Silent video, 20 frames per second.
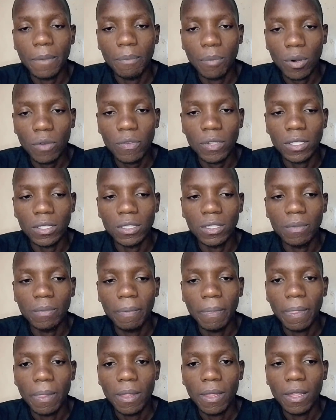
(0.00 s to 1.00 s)
profit.
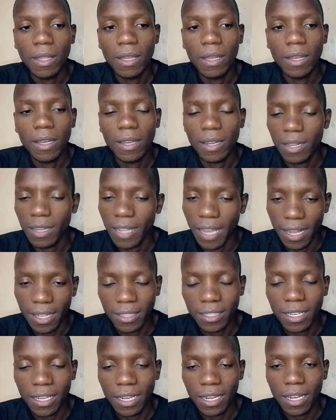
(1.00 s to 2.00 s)
Yeah,
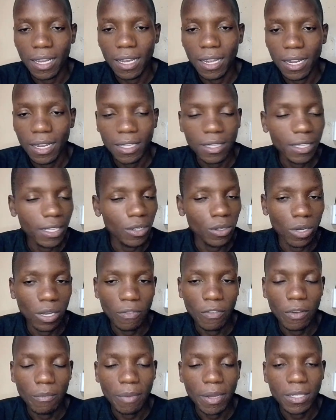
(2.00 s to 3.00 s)
10 or
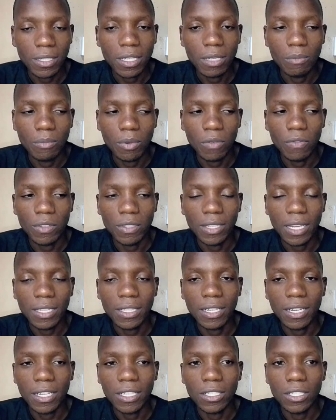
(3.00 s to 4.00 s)
11% profit at
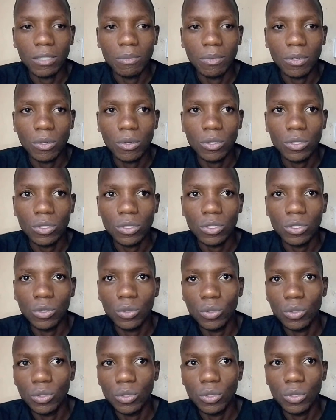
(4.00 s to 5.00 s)
range, because
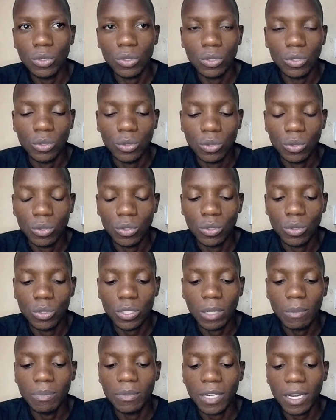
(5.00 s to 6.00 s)
you
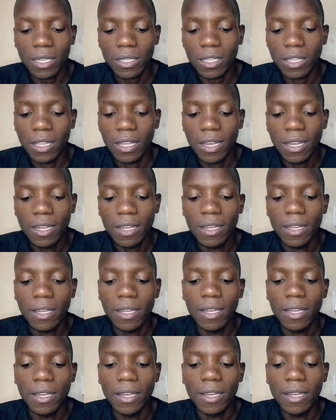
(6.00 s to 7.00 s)
subtract
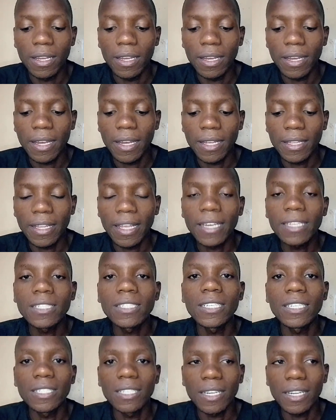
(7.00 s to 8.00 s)
the
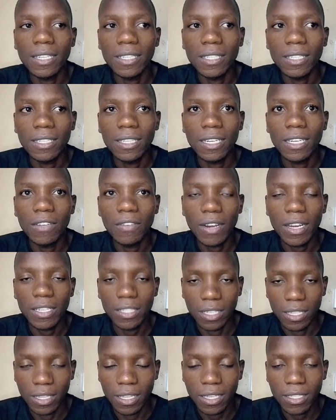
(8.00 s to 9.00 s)
exchange rate, the
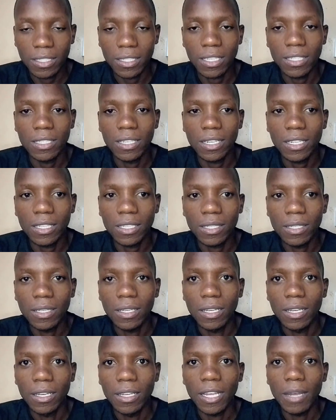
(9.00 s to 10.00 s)
difference in the exchange rate.
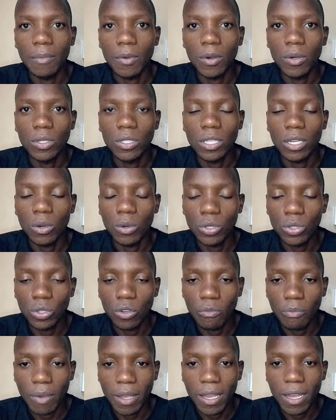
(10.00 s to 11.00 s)
Yeah, because the cost
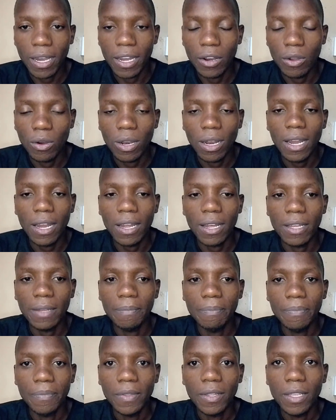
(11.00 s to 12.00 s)
of buying a dollar
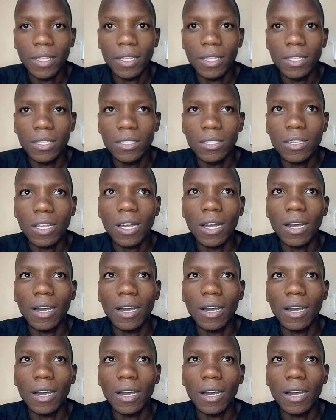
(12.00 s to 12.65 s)
is